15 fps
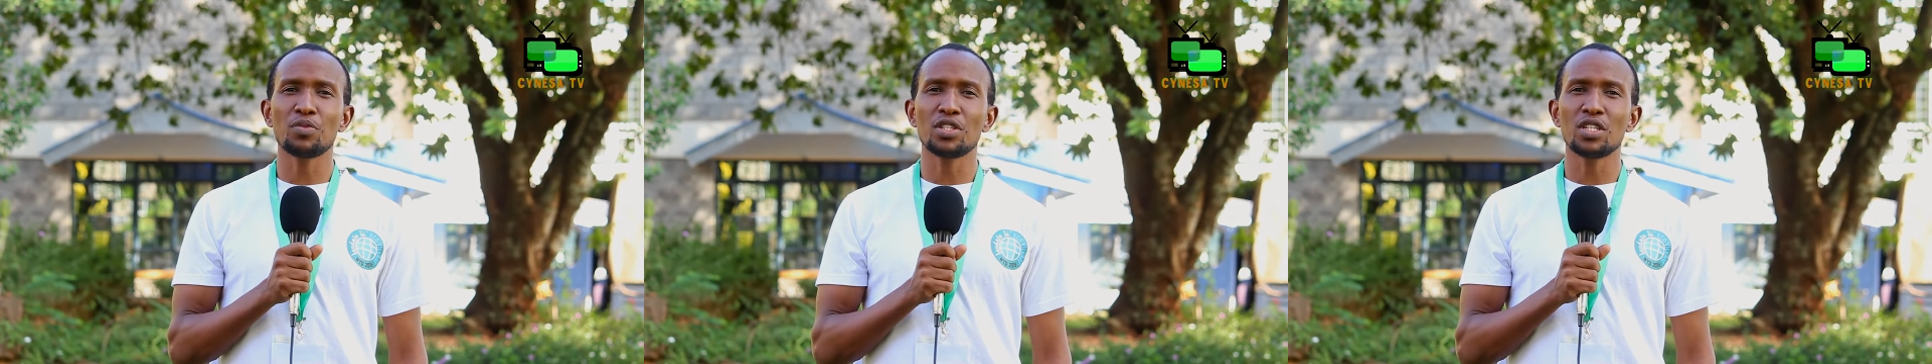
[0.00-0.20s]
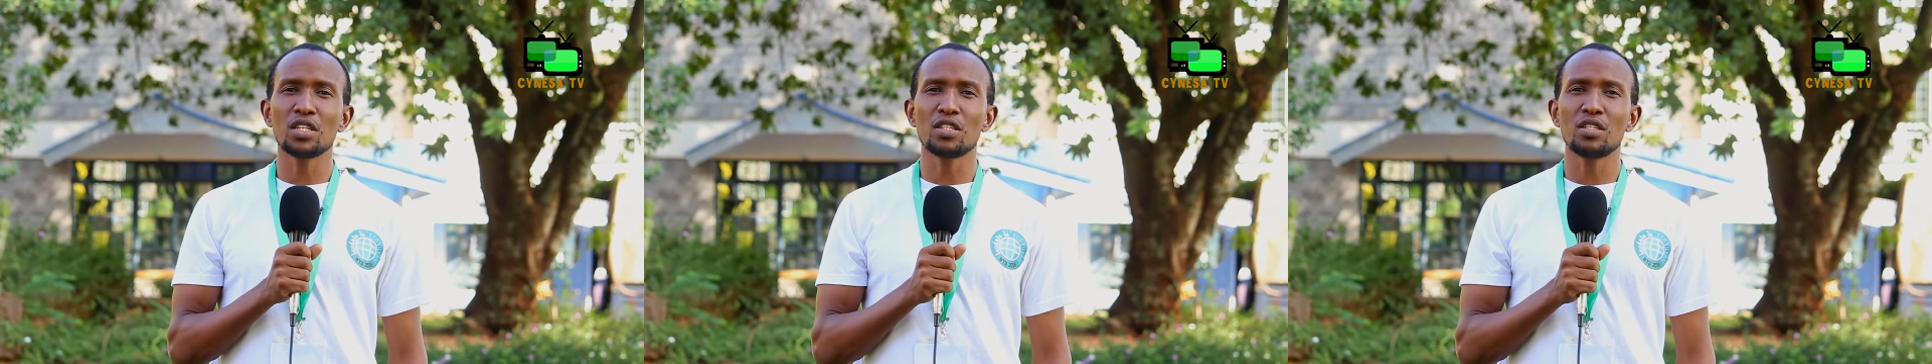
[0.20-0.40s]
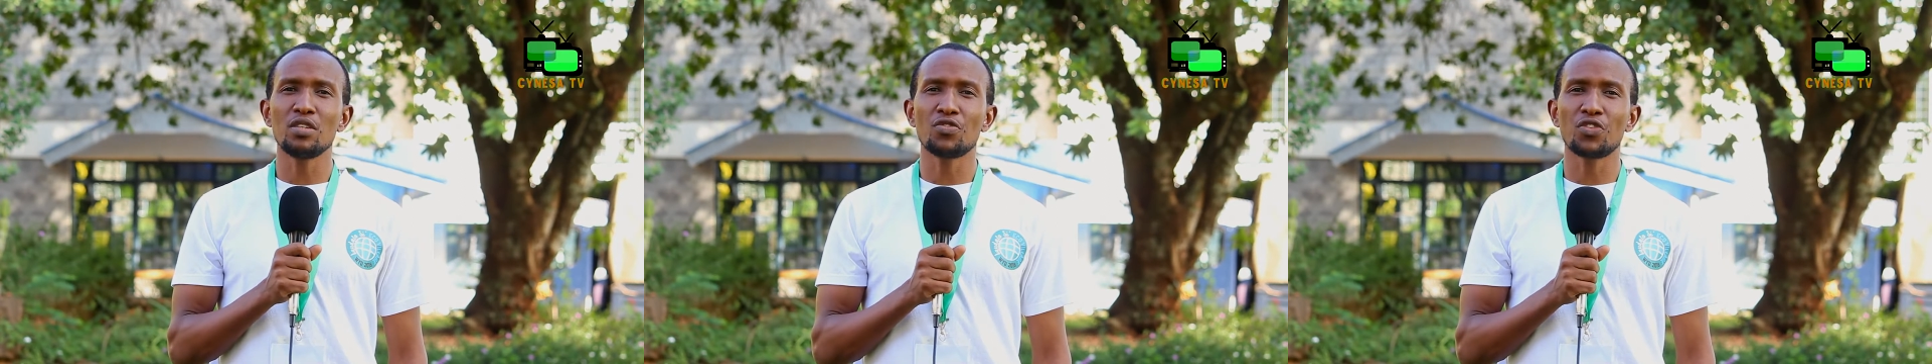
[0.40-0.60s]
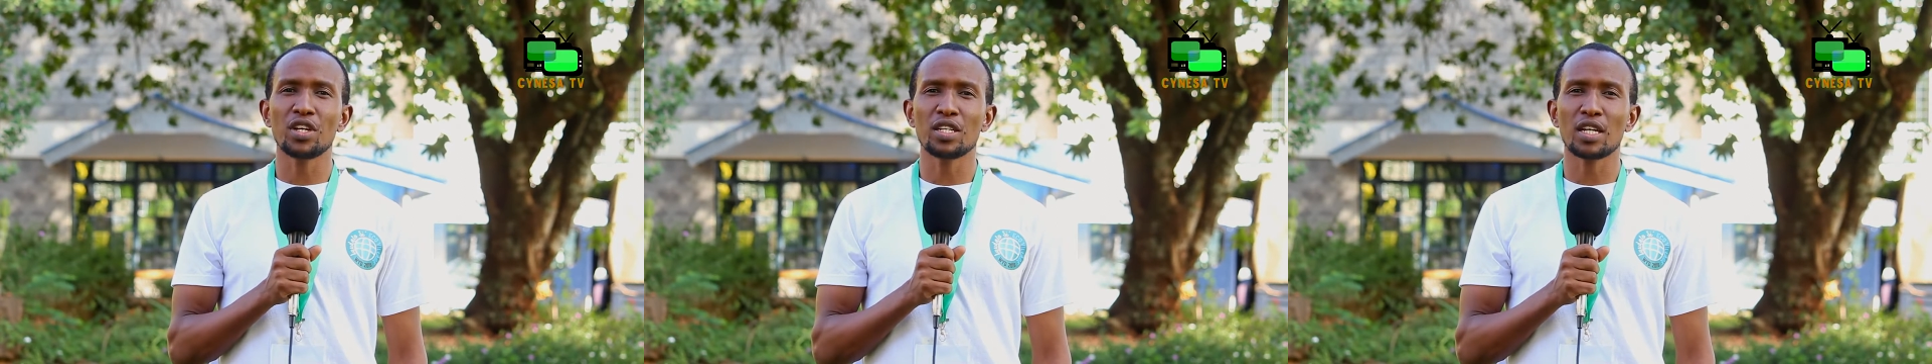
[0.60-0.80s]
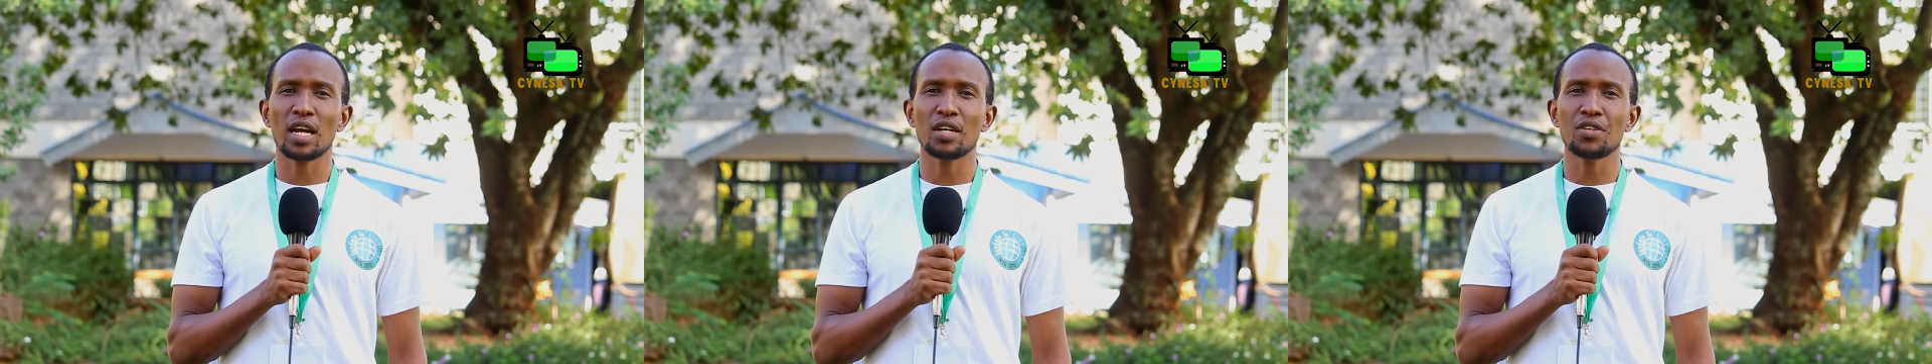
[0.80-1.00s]
6
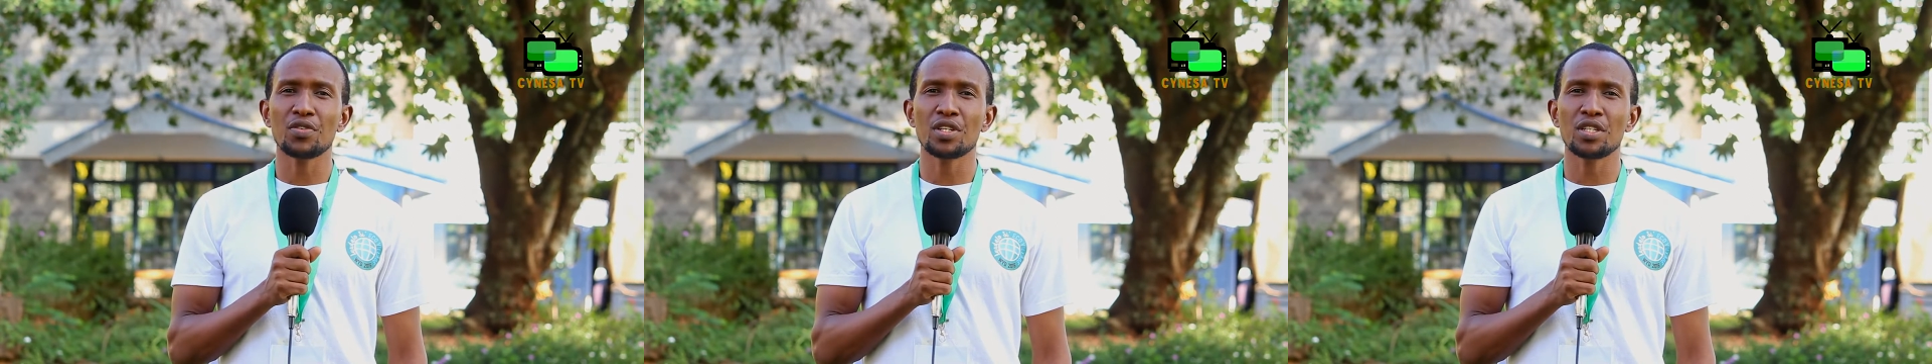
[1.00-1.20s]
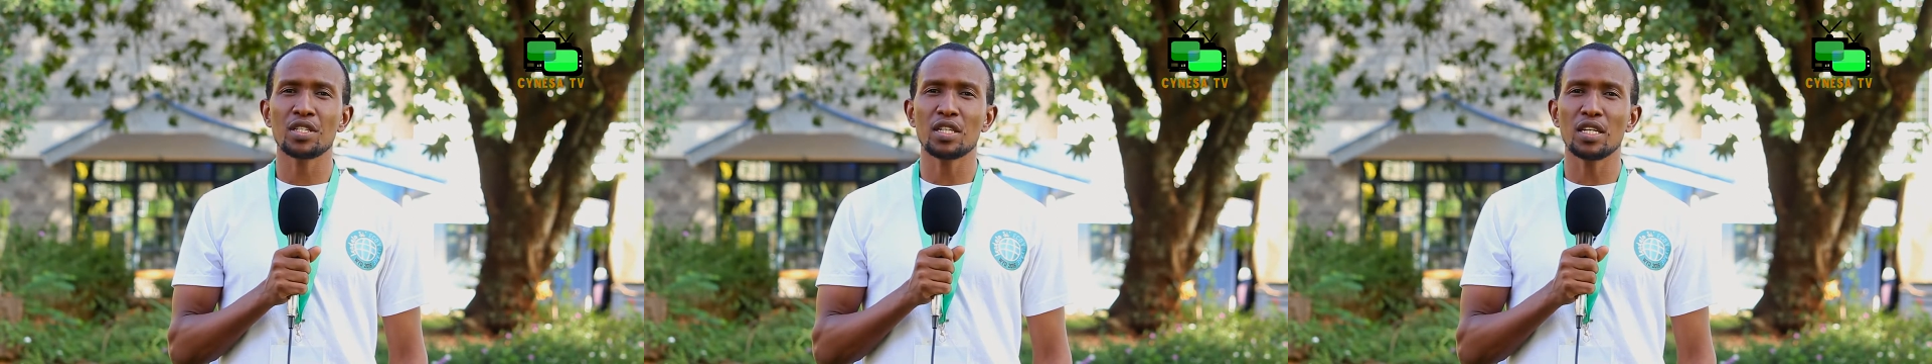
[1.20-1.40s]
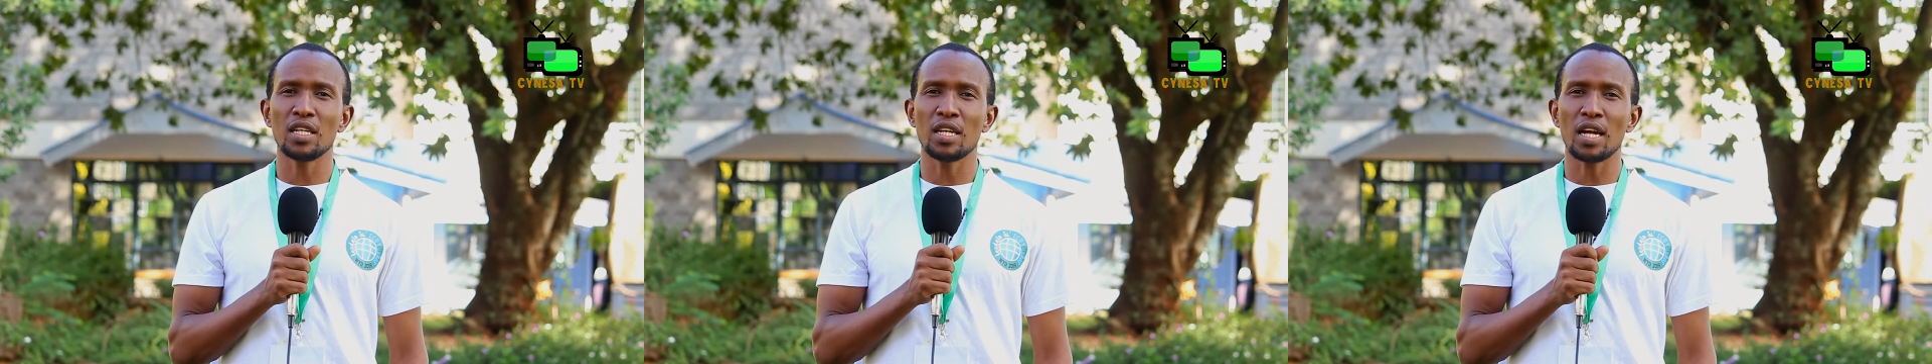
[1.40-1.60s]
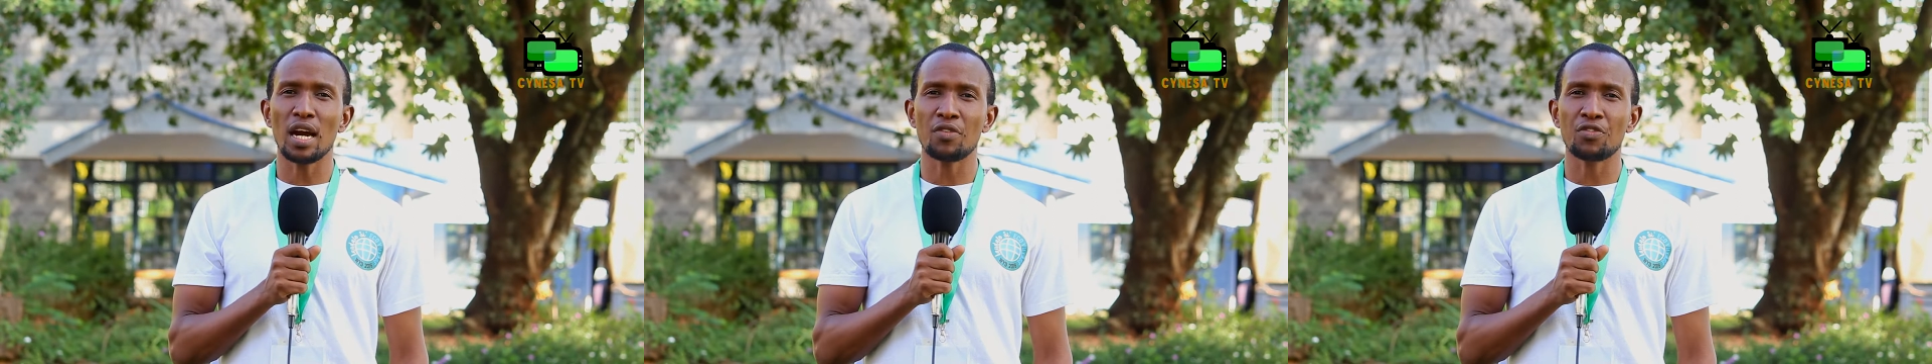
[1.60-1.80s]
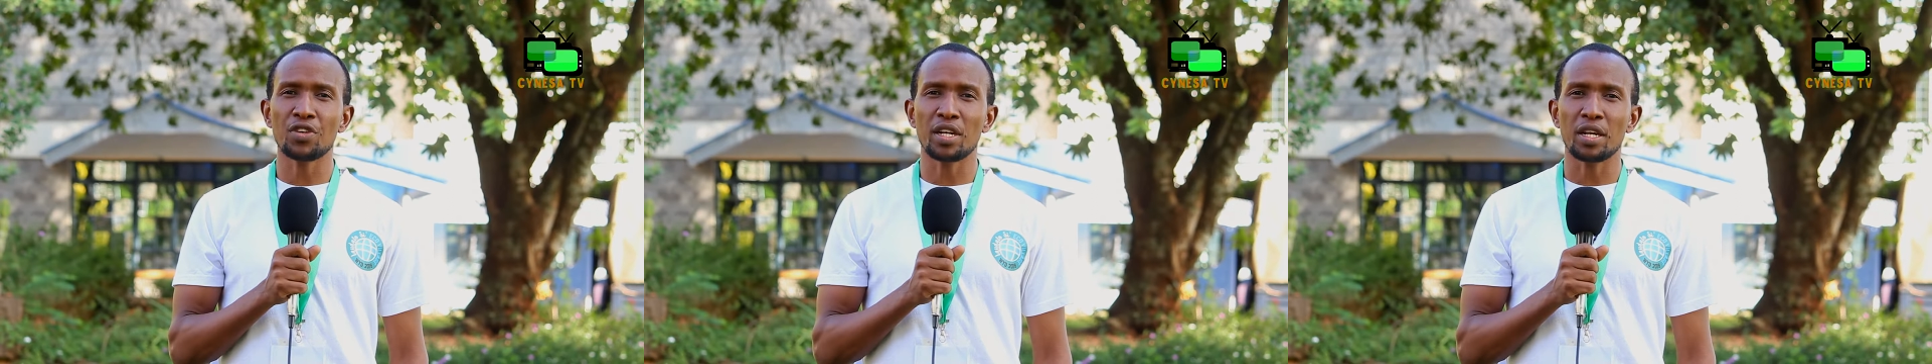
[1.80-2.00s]
different countries in
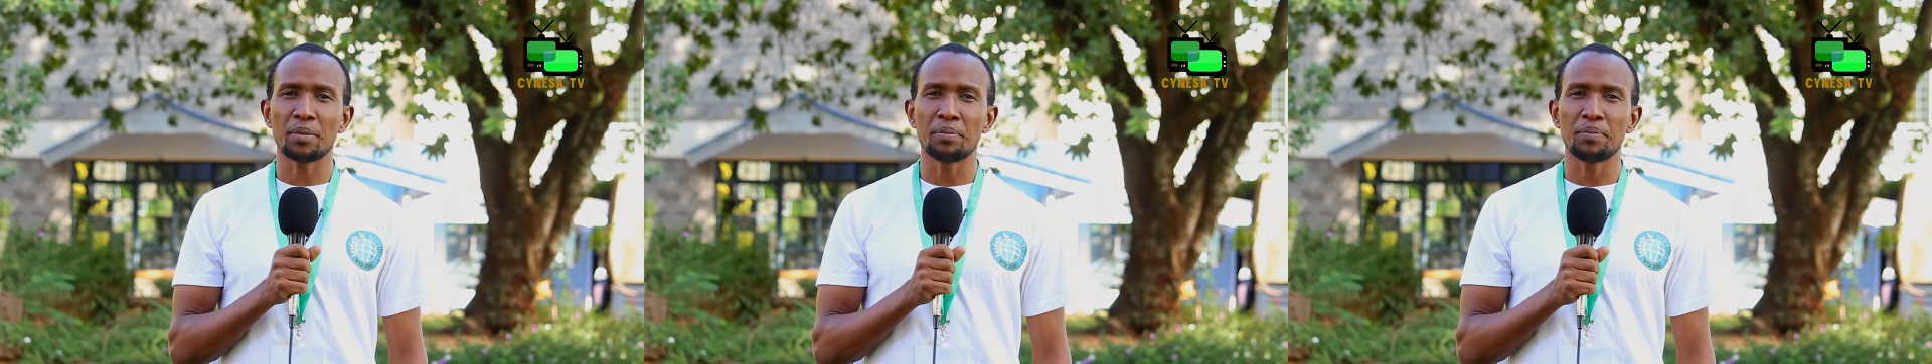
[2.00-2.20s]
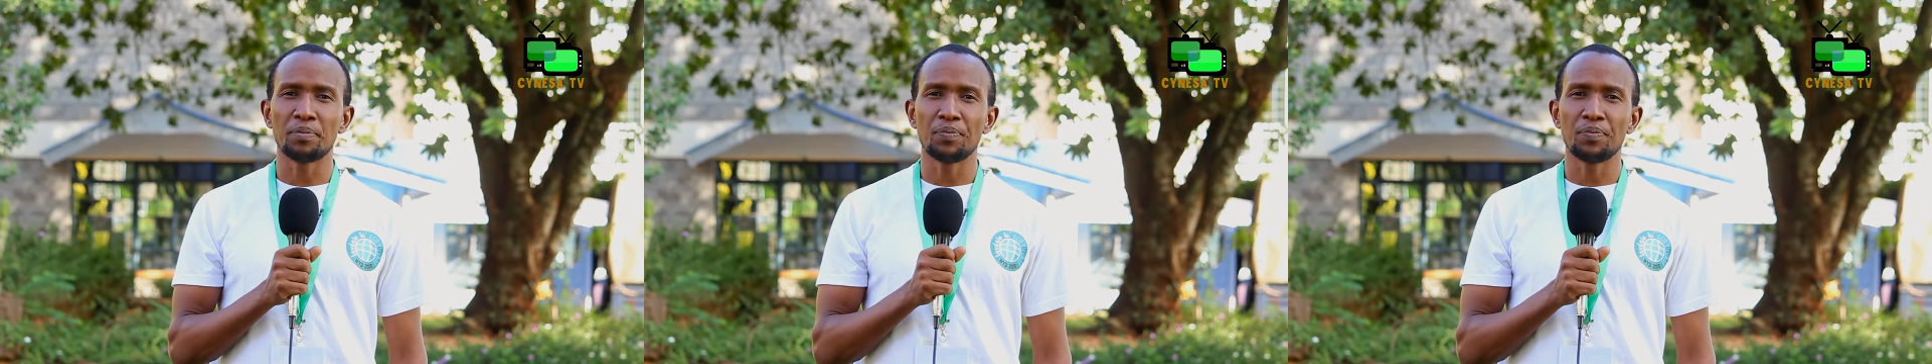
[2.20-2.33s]
Africa.